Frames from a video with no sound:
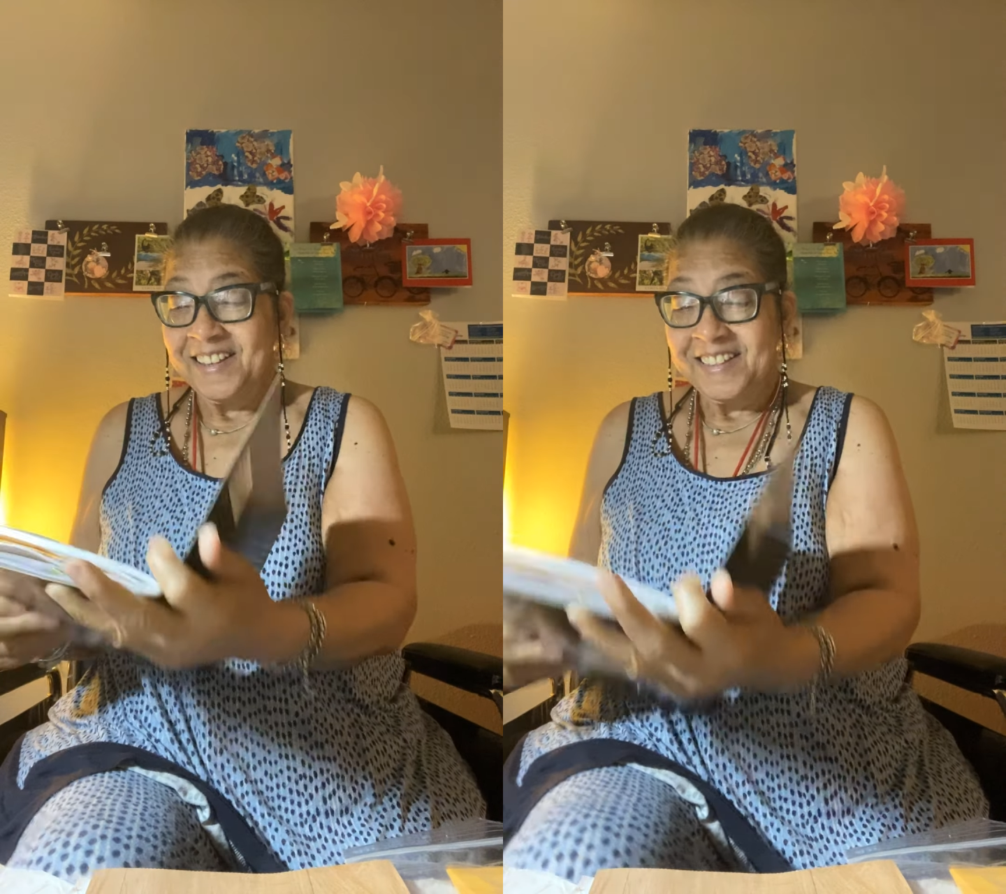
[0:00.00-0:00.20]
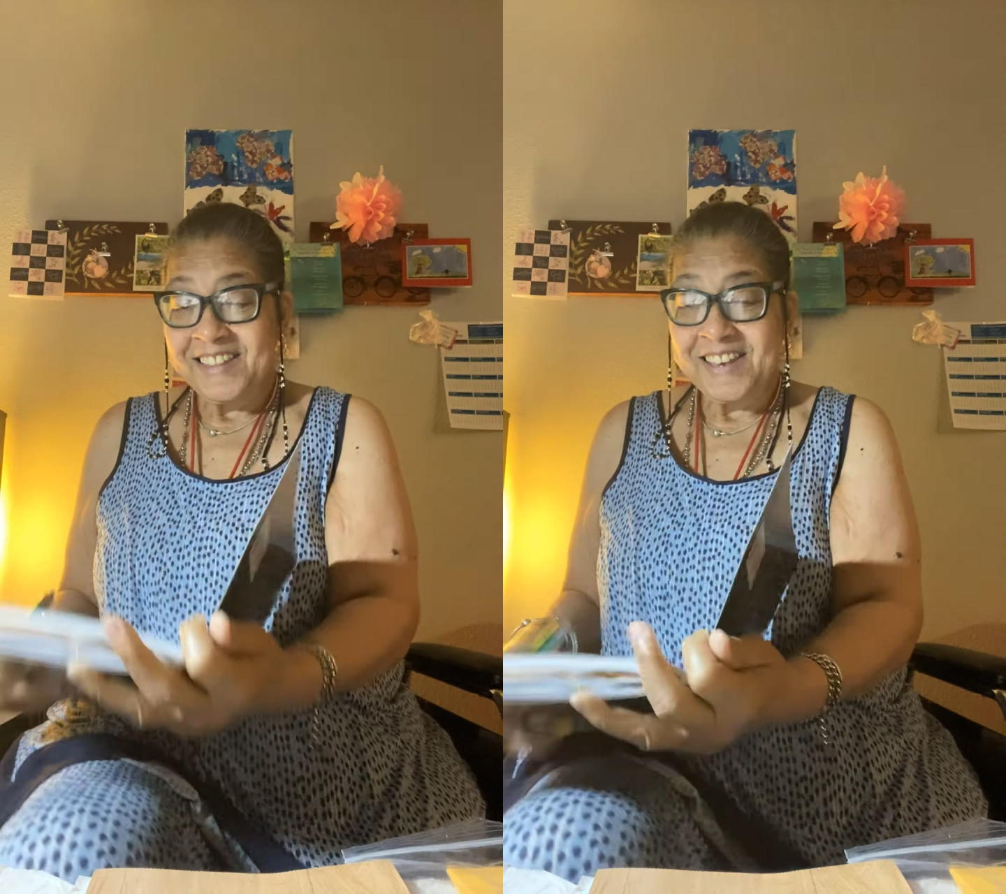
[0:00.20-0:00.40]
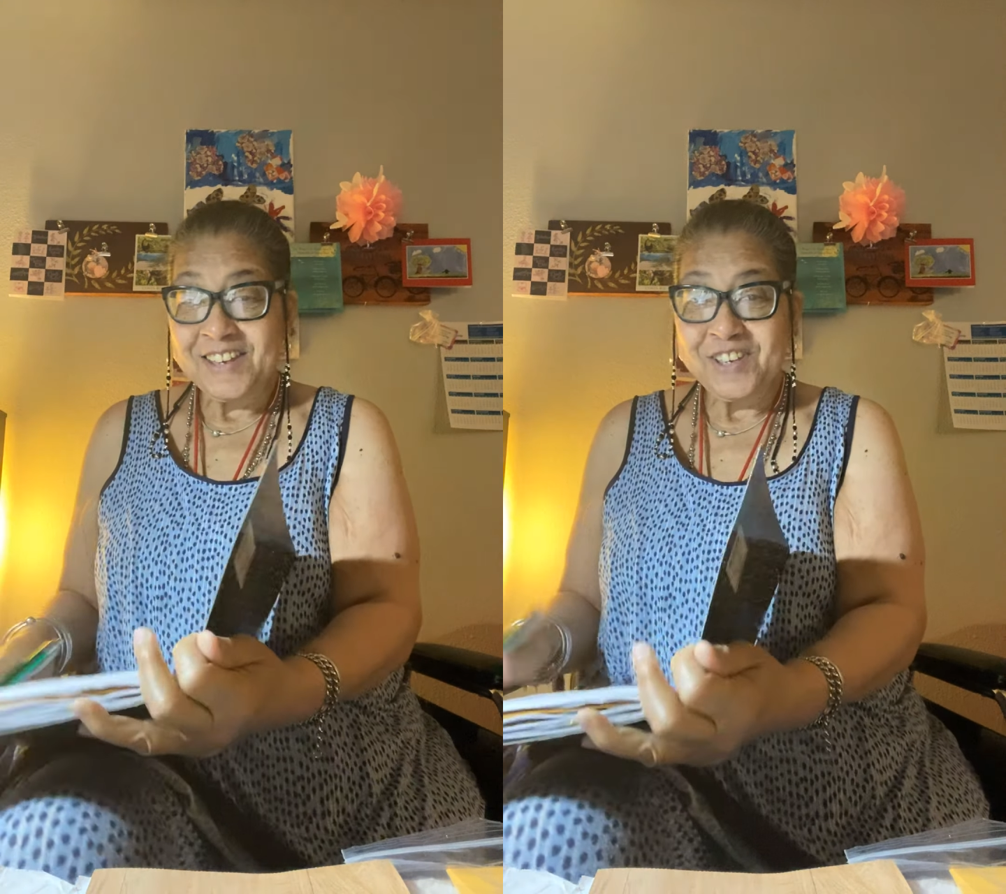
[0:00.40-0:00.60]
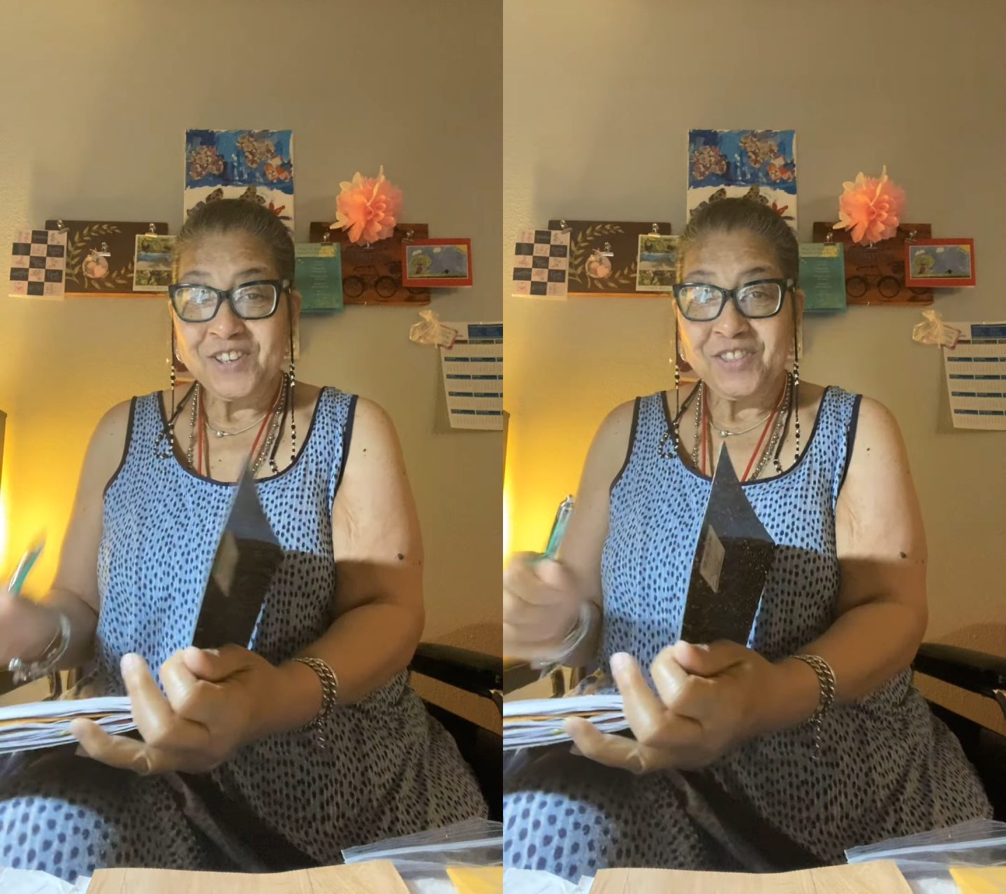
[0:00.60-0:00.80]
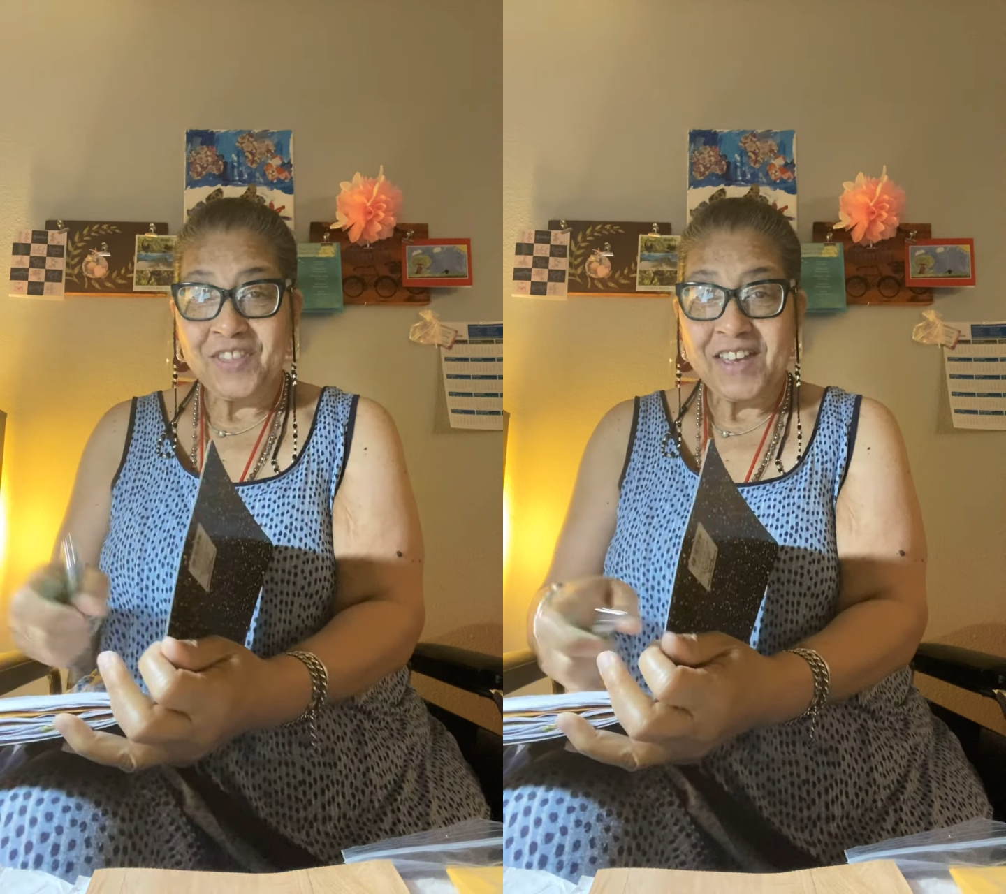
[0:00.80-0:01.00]

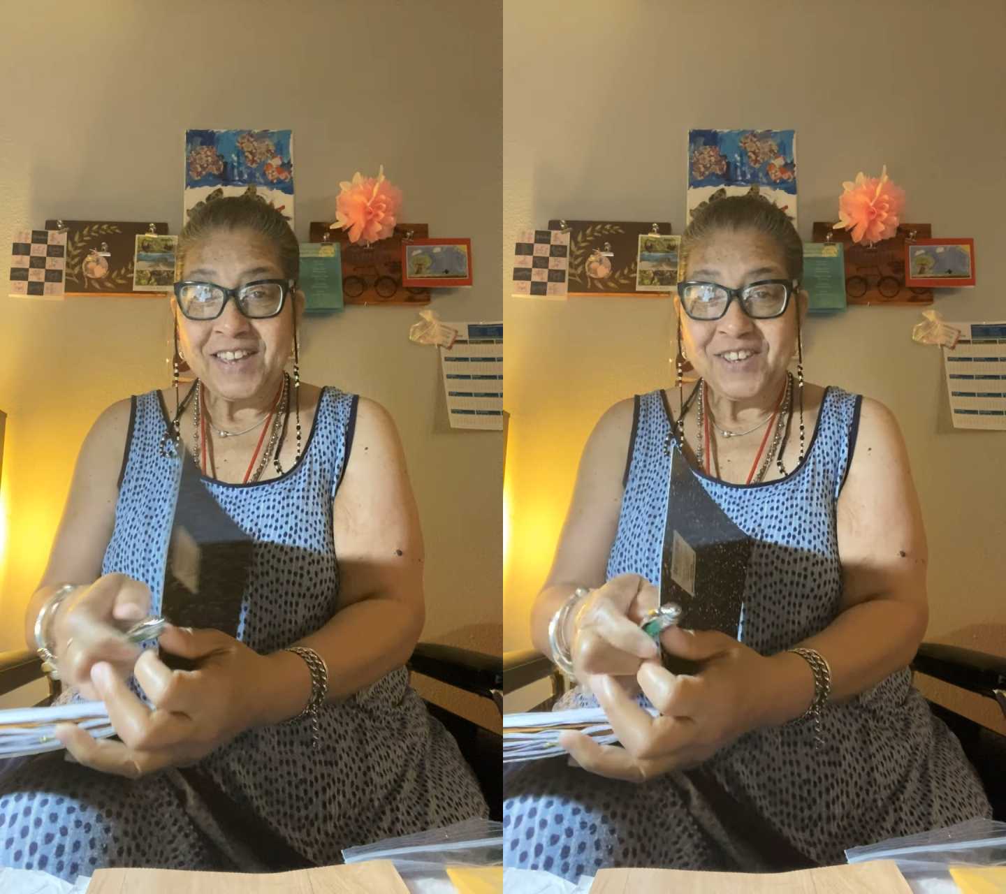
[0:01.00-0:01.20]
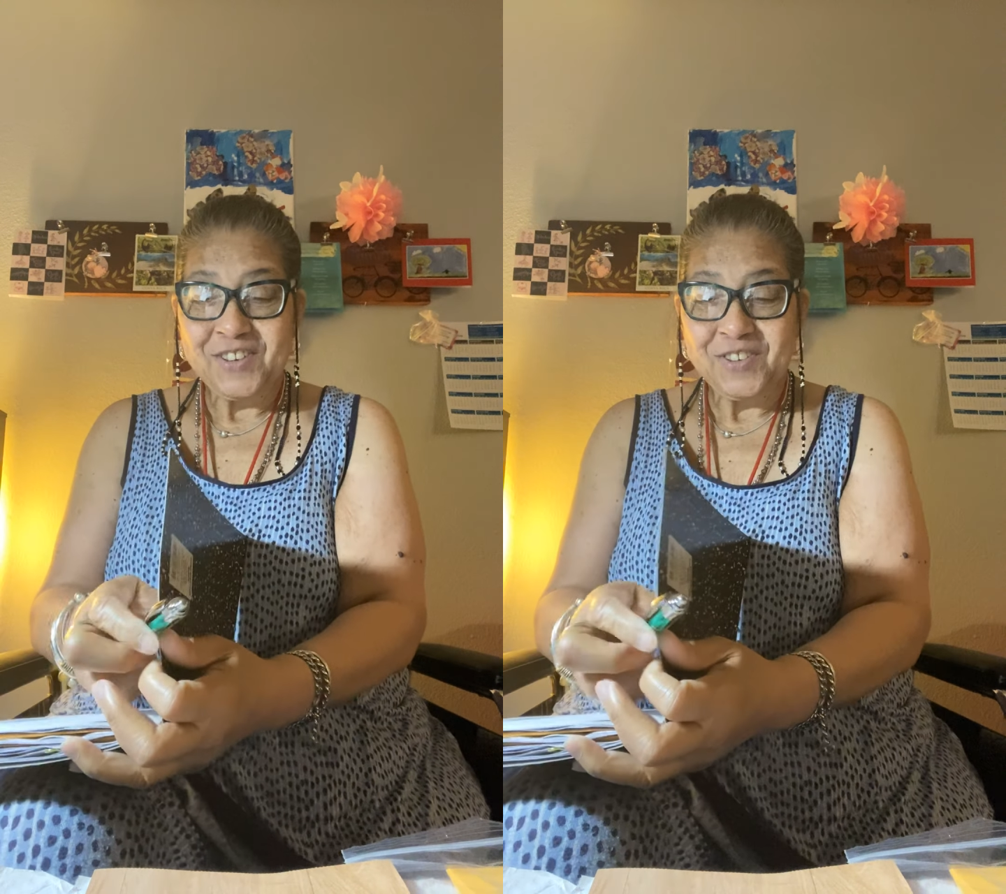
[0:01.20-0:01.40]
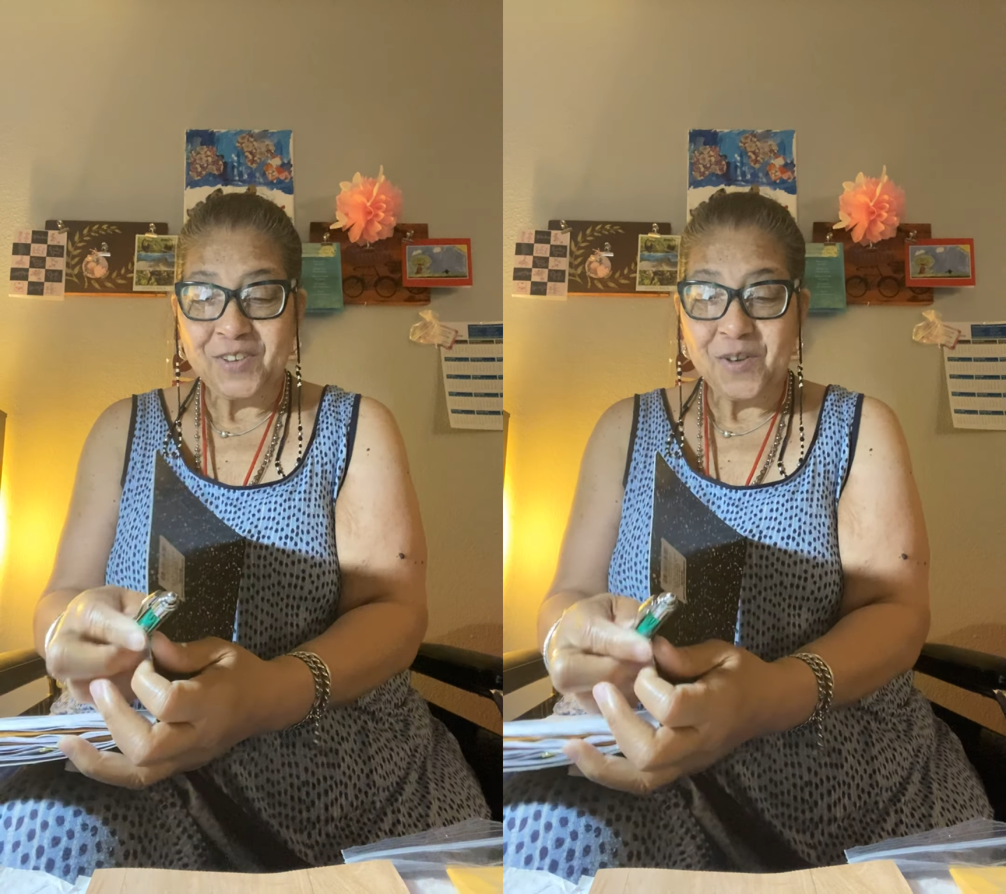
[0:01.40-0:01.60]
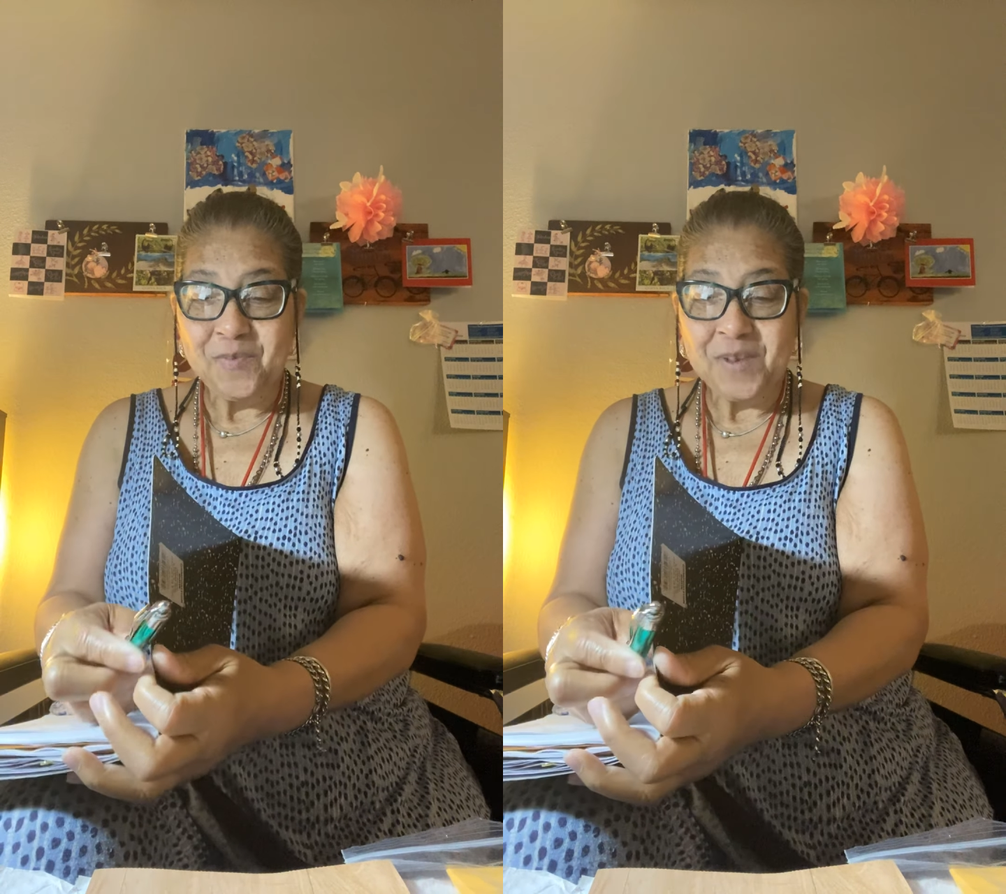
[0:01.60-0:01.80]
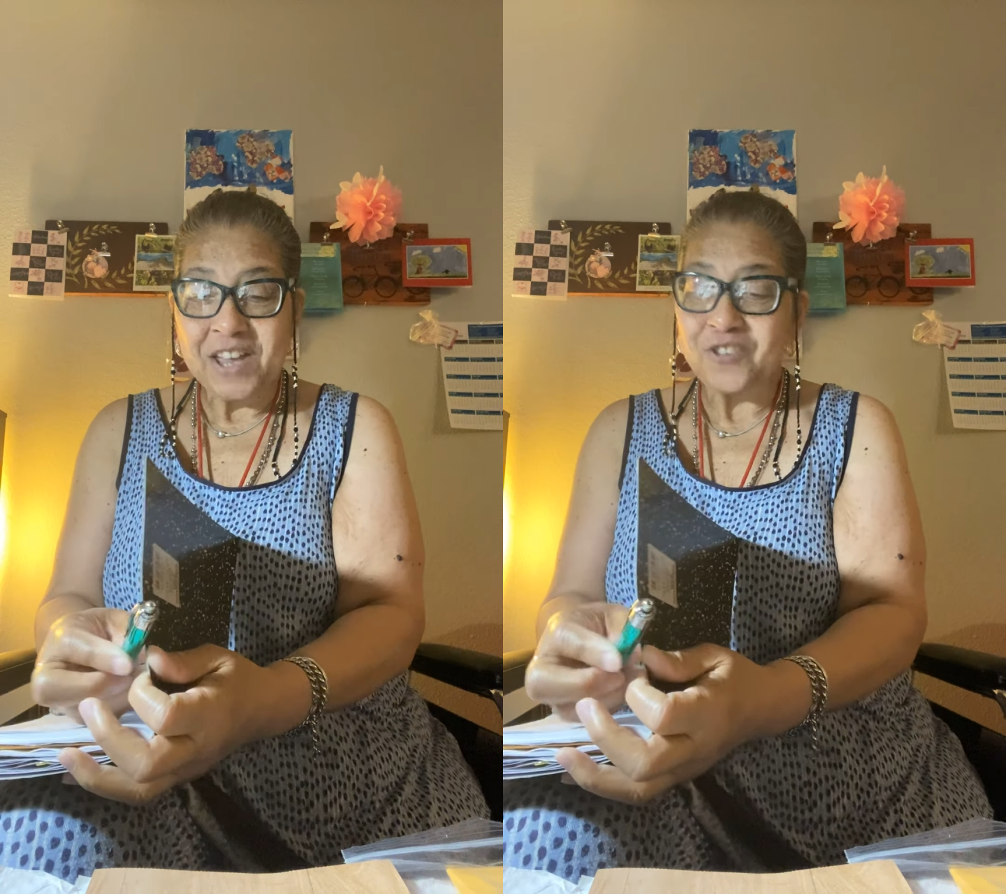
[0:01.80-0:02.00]
Thank you so
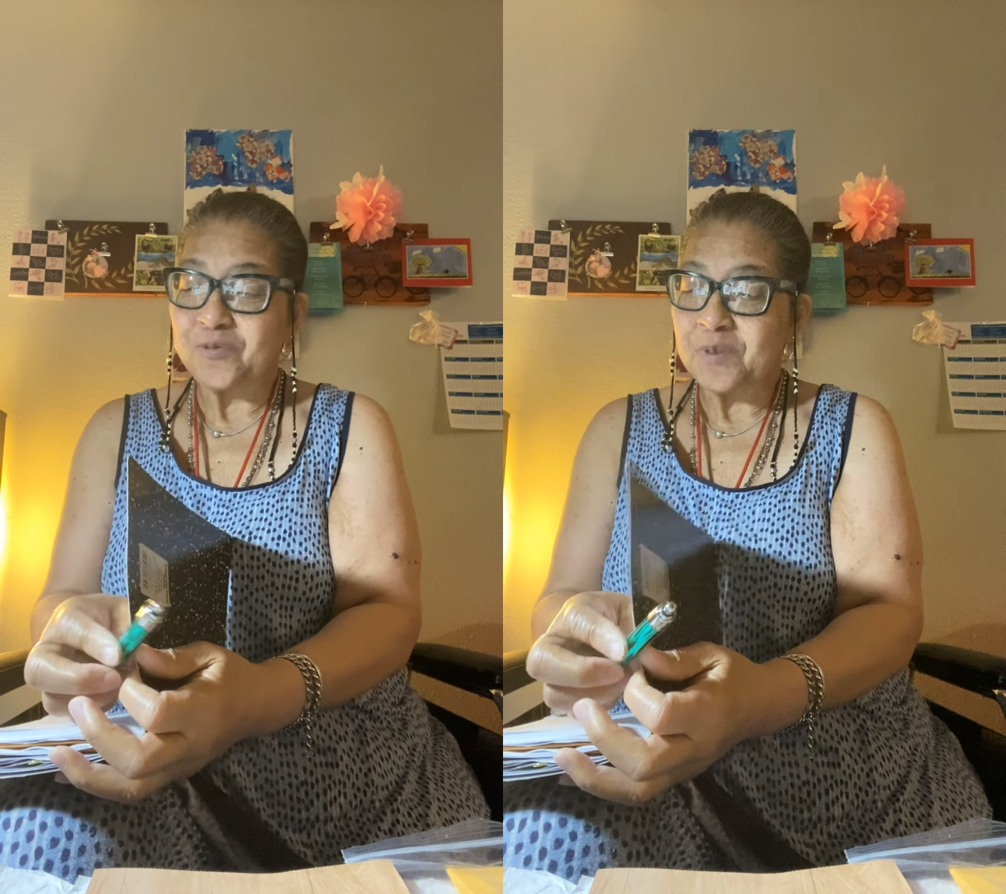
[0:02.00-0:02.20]
much.